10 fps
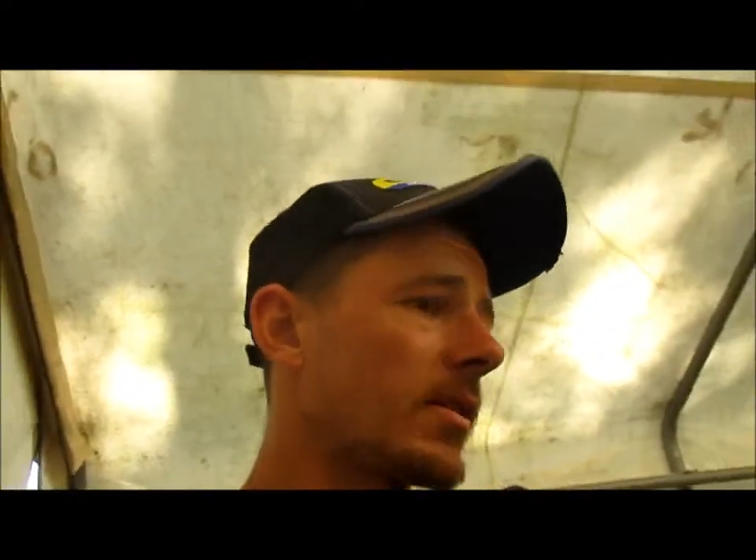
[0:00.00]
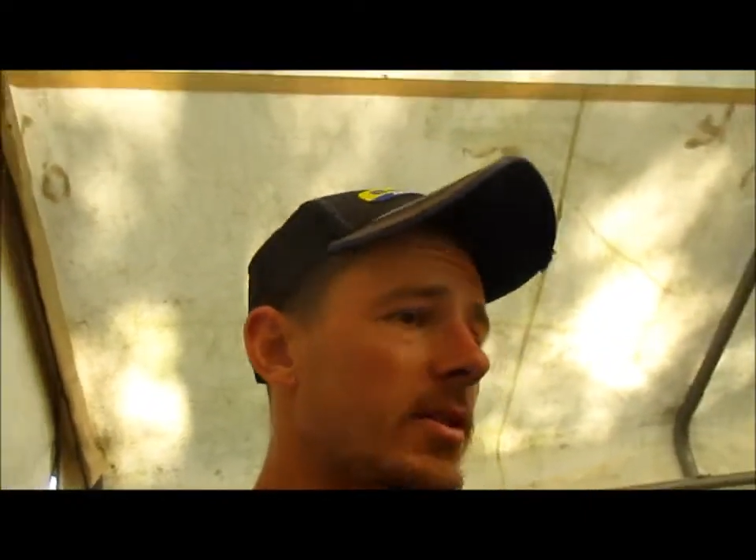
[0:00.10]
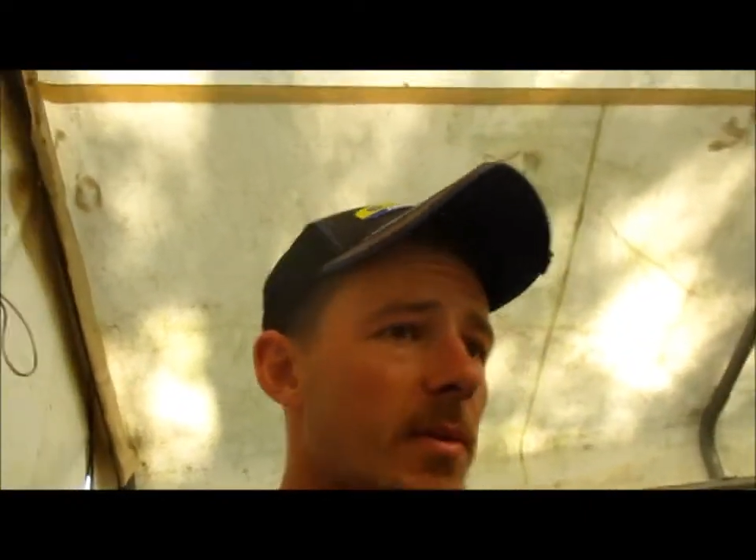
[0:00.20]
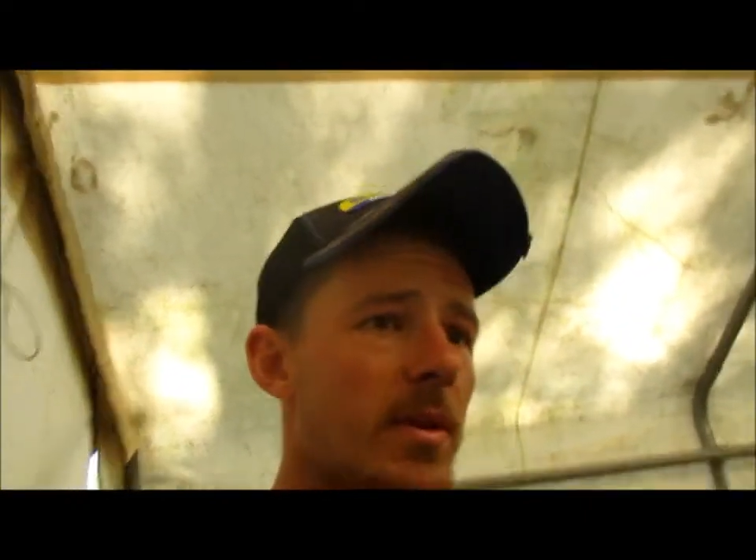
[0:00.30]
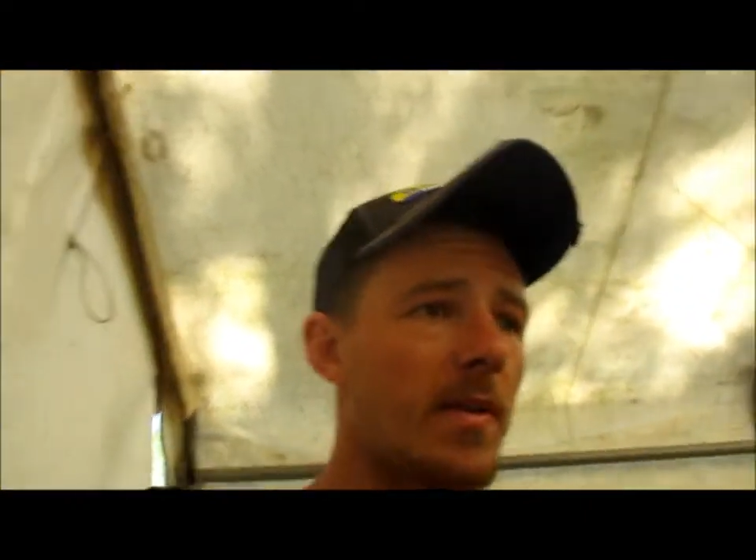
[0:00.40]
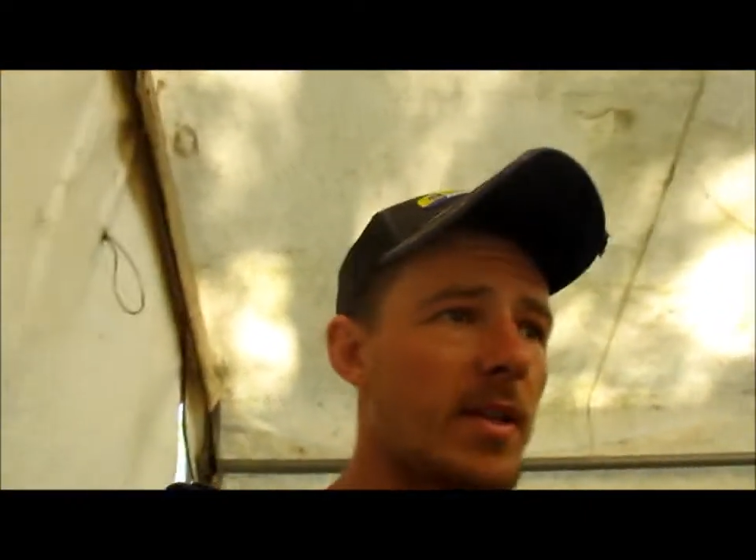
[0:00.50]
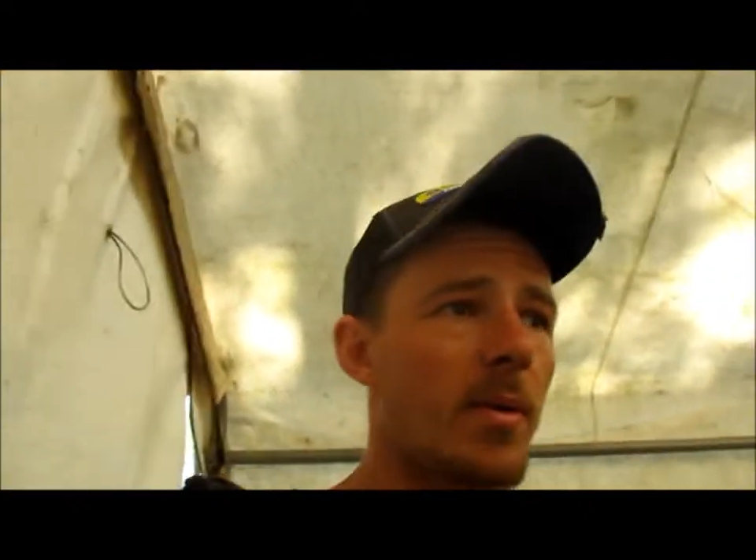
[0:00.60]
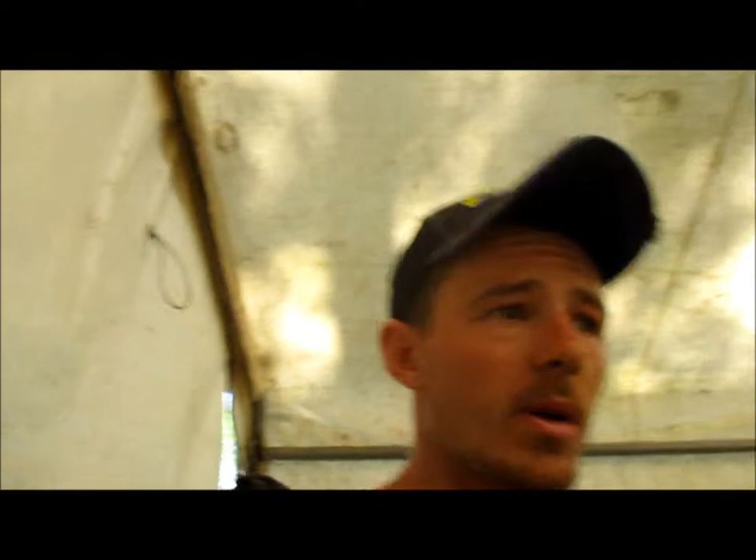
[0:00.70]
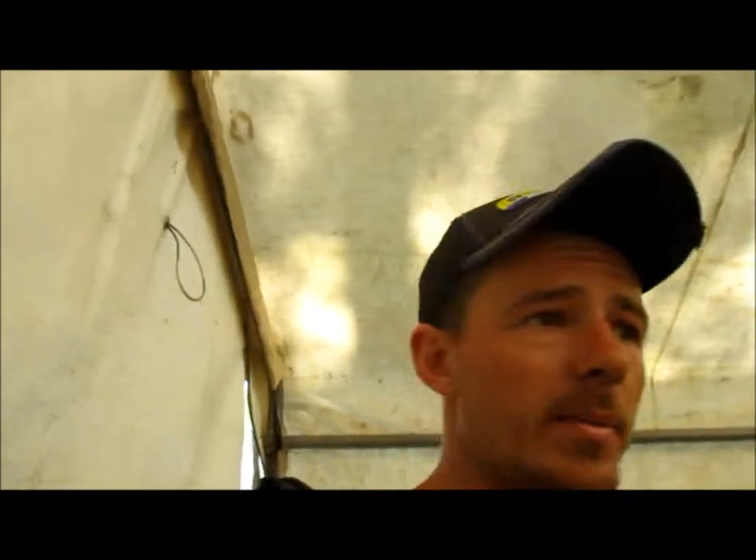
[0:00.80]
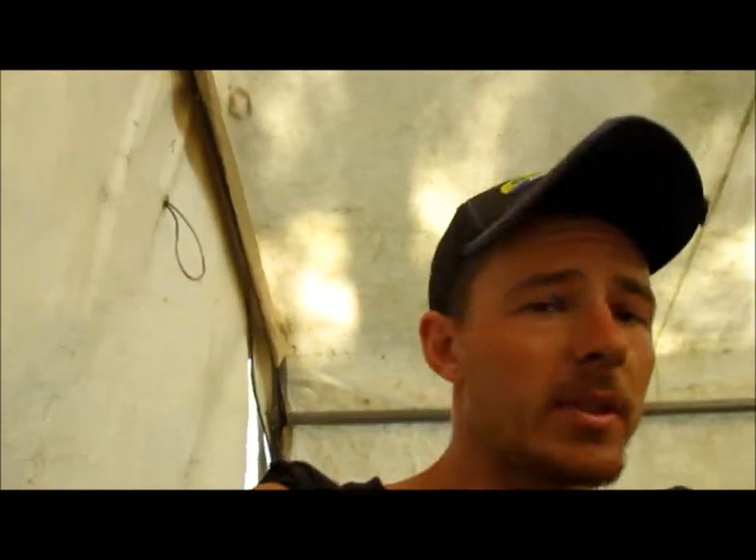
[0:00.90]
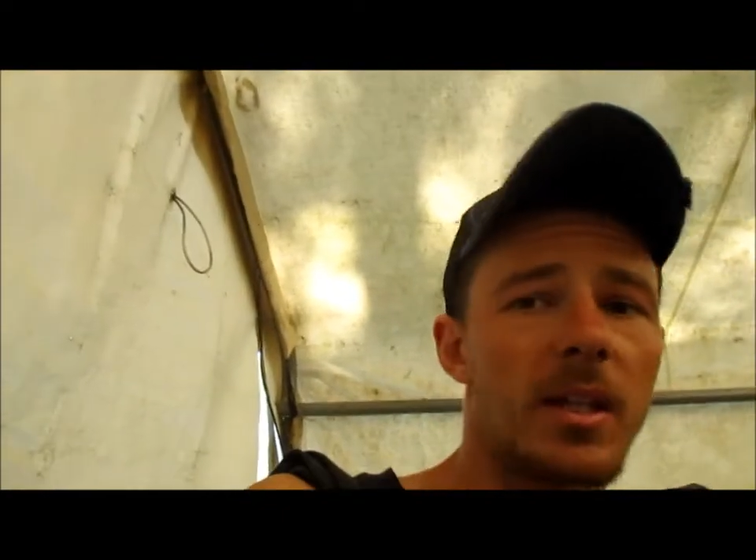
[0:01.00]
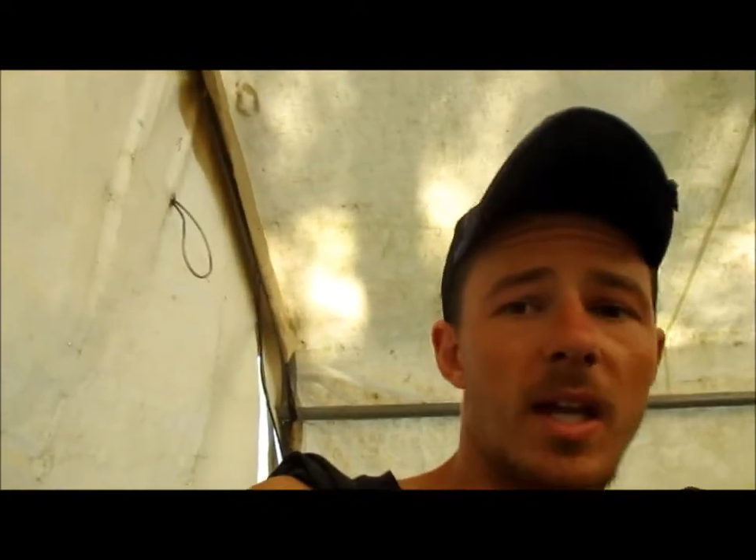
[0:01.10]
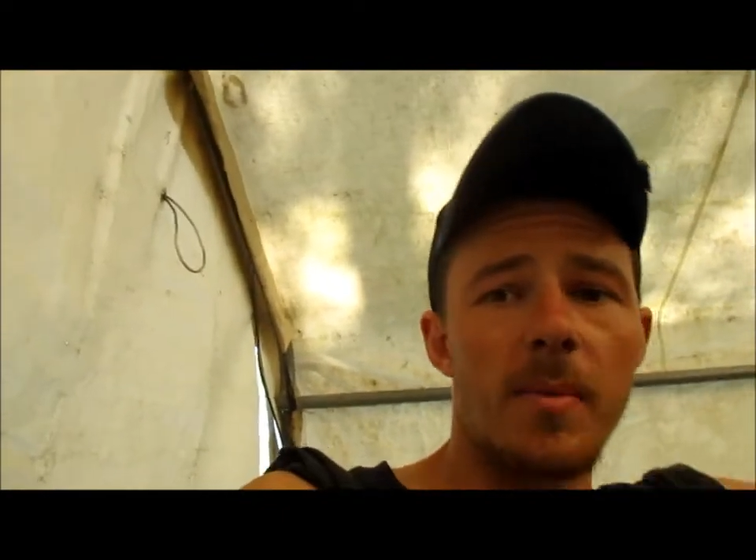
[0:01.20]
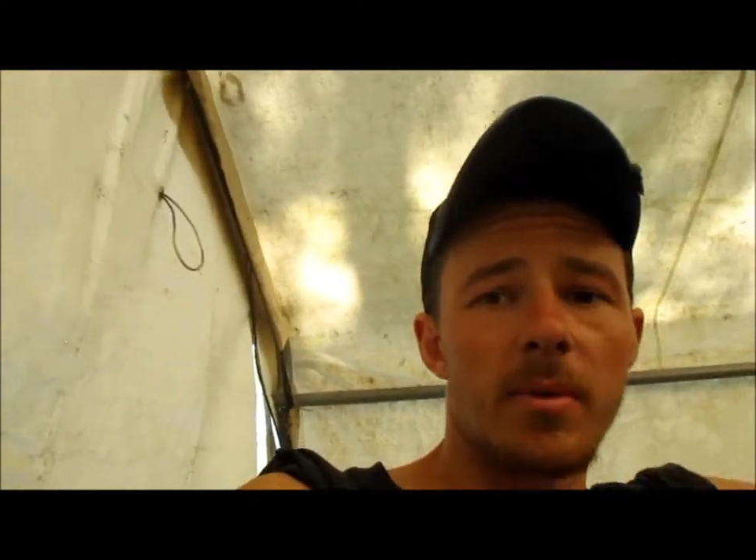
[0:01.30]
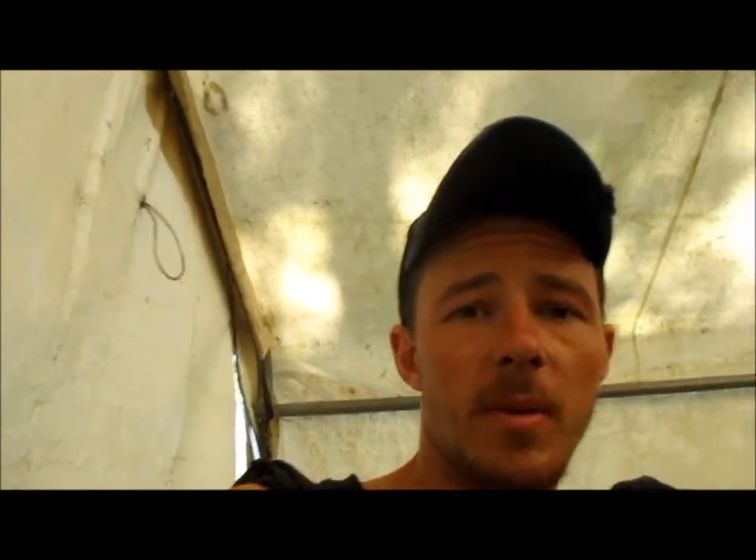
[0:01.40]
it seems every time I want to put the
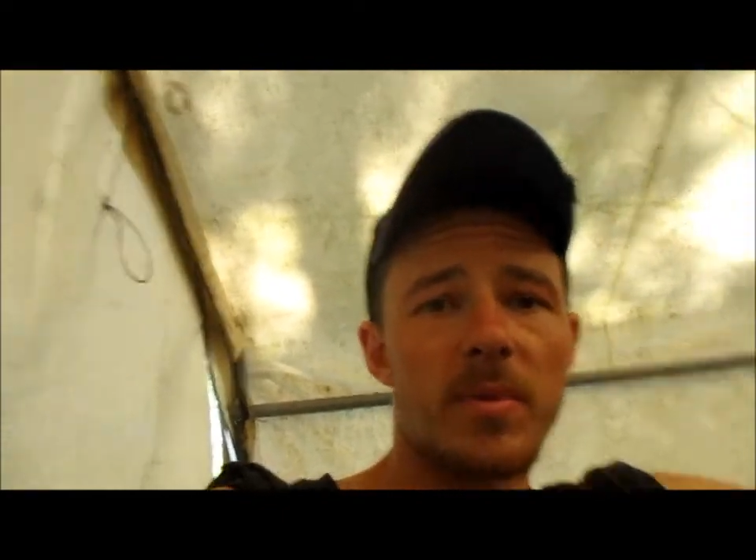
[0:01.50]
camera up,